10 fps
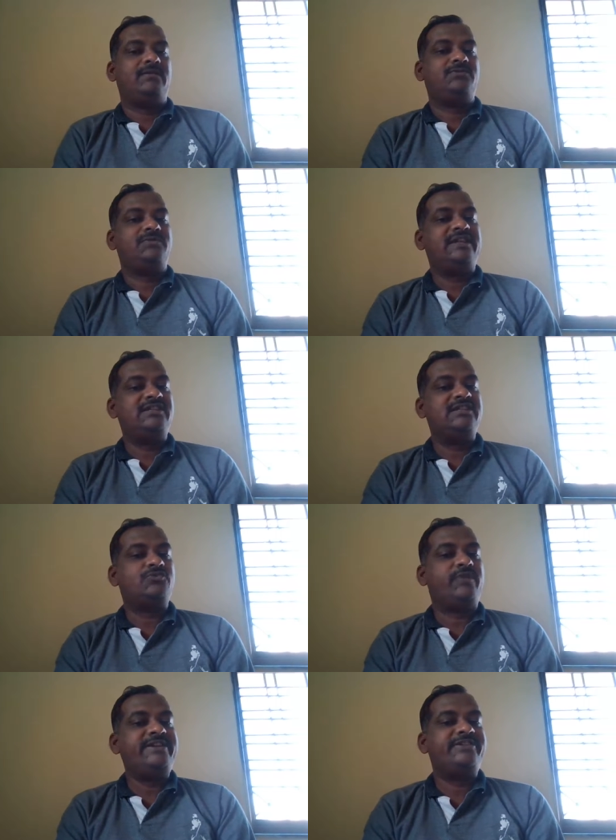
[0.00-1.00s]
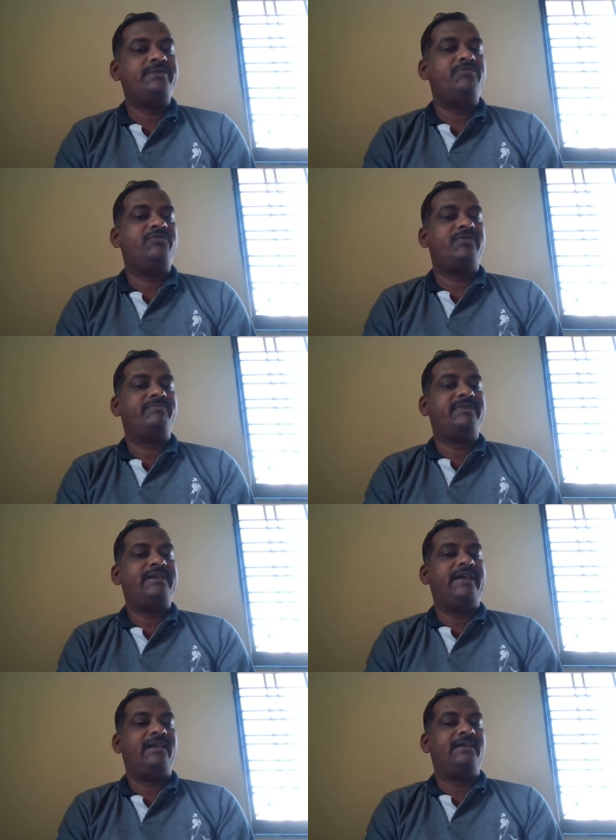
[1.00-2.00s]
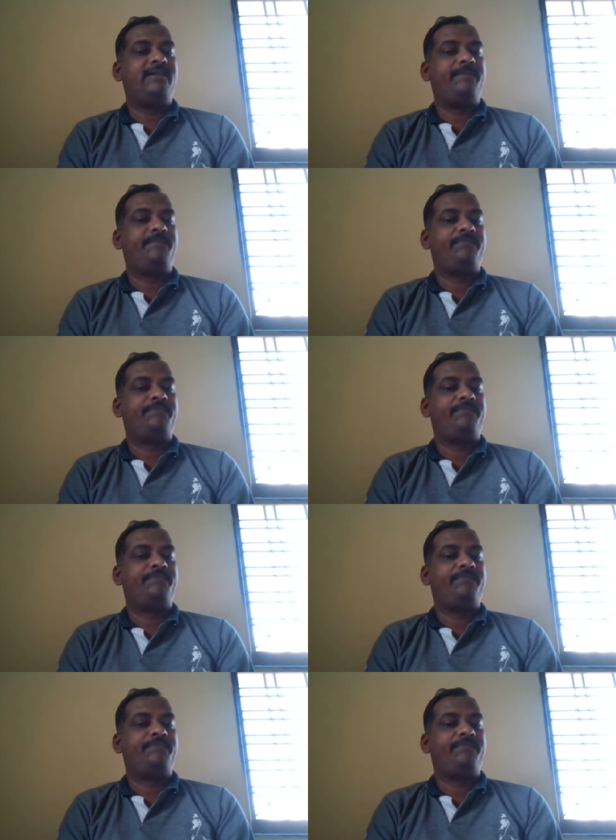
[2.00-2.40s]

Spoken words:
So that is a twice removed from the reality.